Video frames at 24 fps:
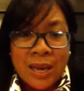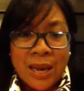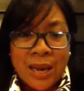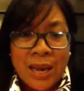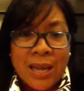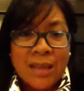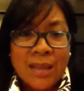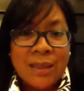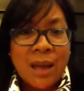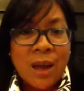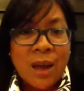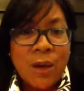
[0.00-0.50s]

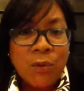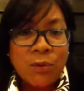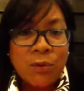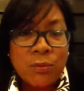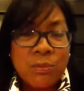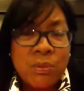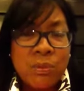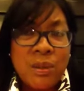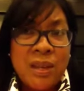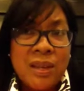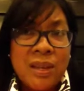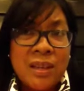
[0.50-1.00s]
And
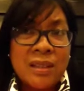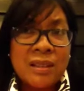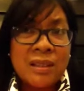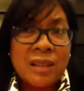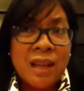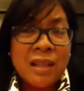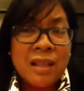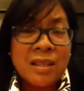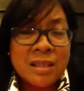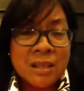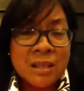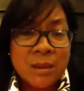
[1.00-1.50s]

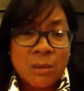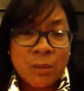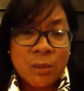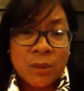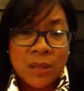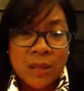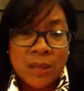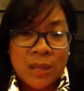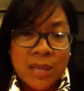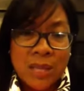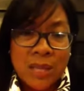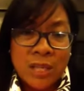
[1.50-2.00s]
that's someone
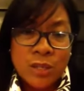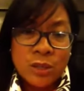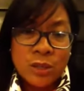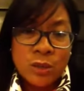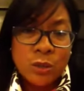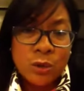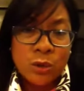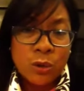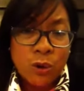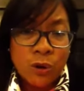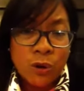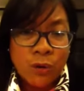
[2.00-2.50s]
that needs to
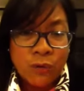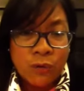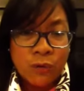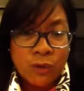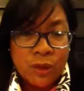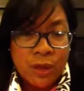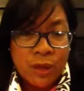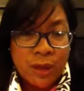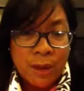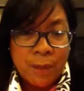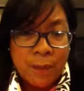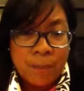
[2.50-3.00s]
cook for
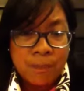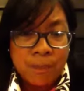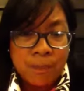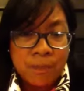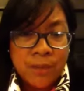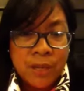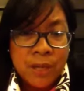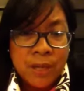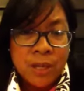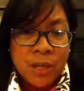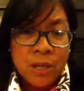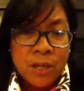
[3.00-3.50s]
them.
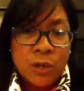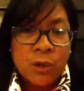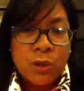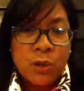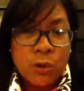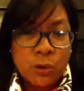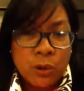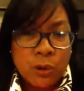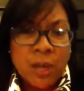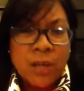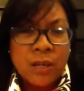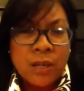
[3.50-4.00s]

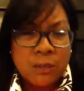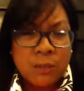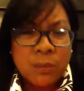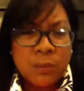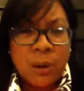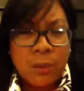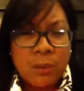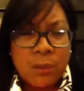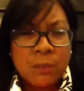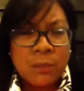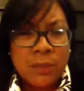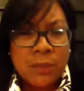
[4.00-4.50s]
Greg could
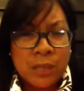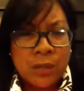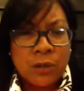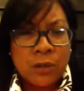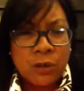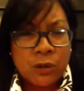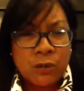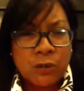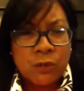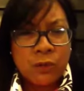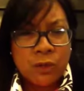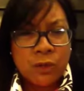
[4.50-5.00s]
probably
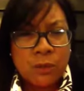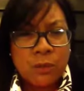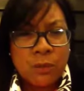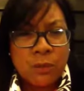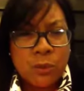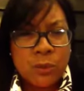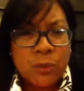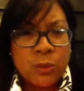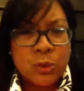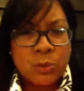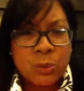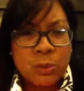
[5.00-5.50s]
cook for the
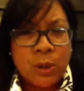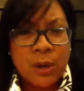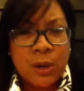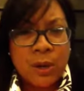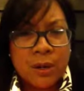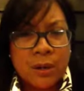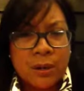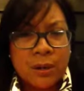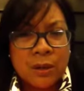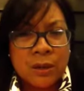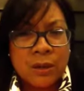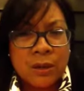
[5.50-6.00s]
most part,
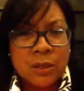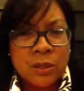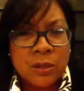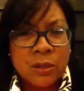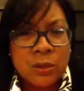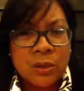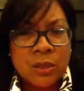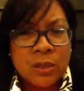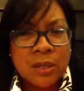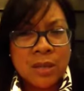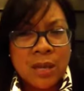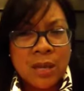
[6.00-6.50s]
so
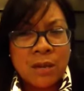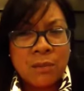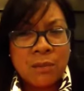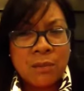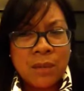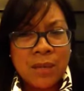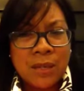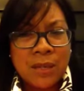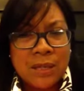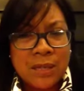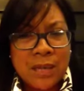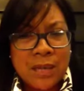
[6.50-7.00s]
it's not a
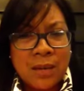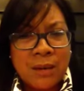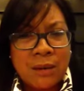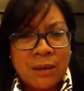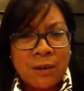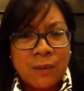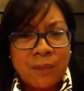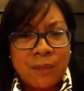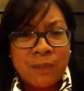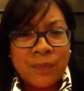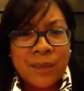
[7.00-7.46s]
big deal.